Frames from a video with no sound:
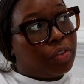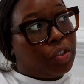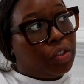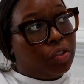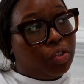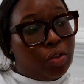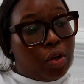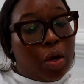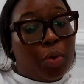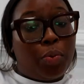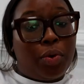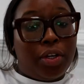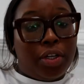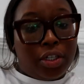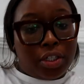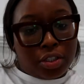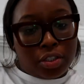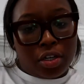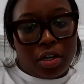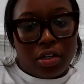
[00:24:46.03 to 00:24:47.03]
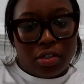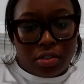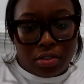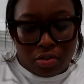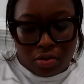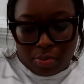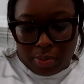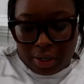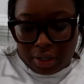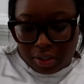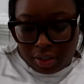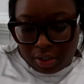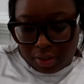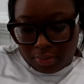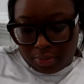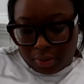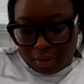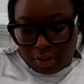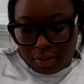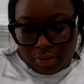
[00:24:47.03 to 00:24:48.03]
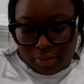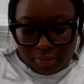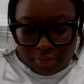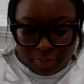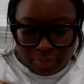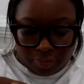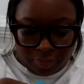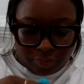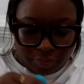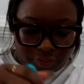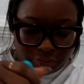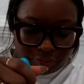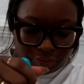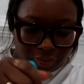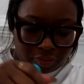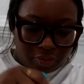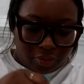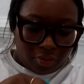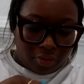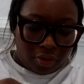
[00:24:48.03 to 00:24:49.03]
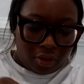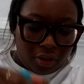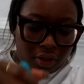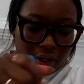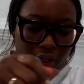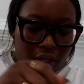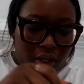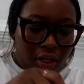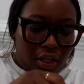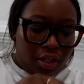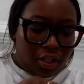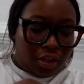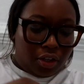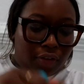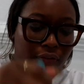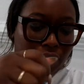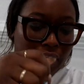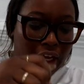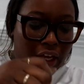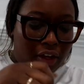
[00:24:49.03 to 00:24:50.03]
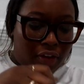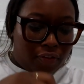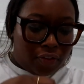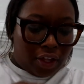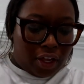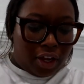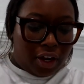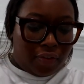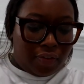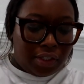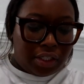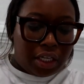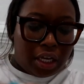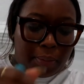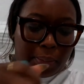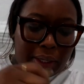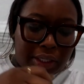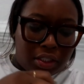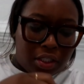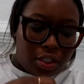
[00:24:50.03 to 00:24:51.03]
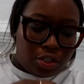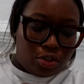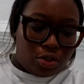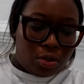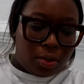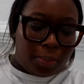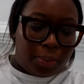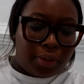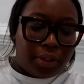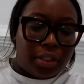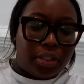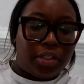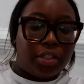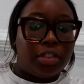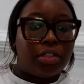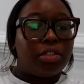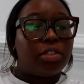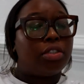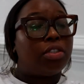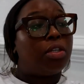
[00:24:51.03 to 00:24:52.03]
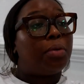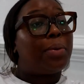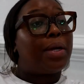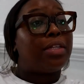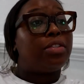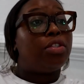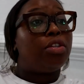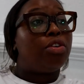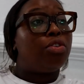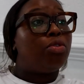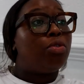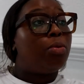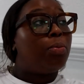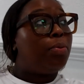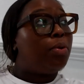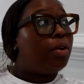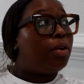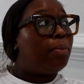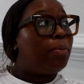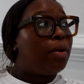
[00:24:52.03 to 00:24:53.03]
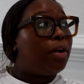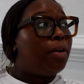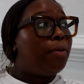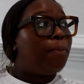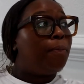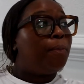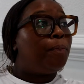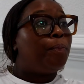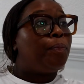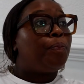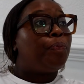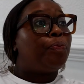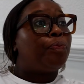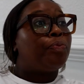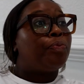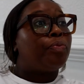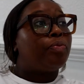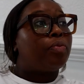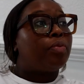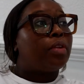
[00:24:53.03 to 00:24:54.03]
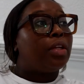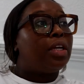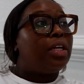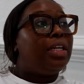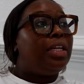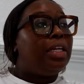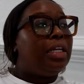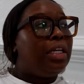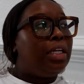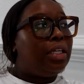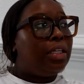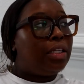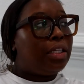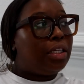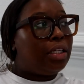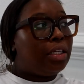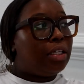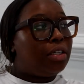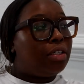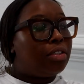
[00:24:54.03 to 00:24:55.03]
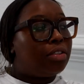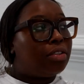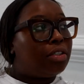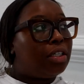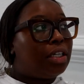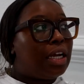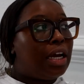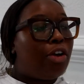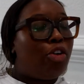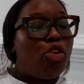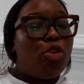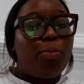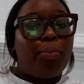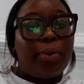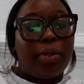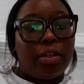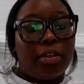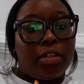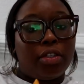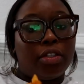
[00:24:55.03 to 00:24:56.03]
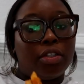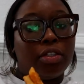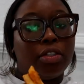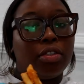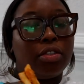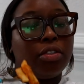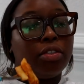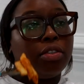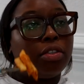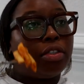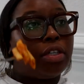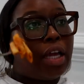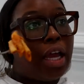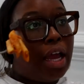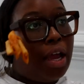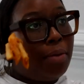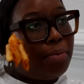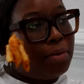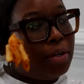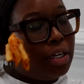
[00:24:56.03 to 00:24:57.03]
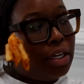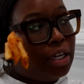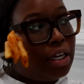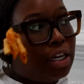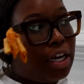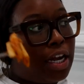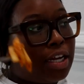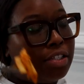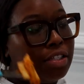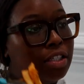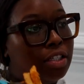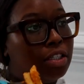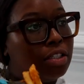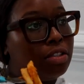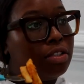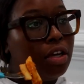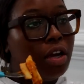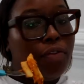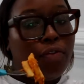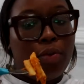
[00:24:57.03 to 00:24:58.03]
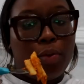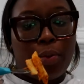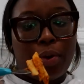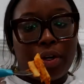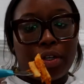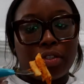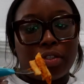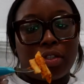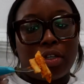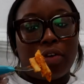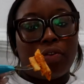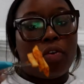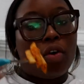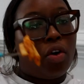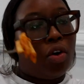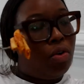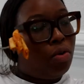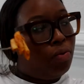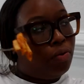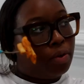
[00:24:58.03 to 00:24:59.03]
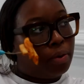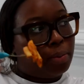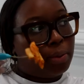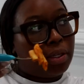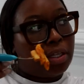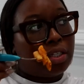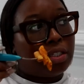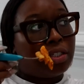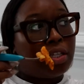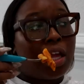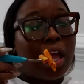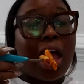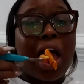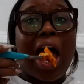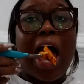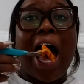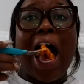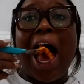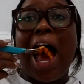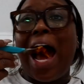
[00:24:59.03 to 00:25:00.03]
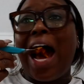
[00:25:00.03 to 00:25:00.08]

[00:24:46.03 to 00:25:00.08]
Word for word: you know i wanted to talk to you about something what the fact of that every time i tell you to put the dishes up i tell you to put them up neatly and I opened the cabinet and I see the Tupperware stuff all over the place. I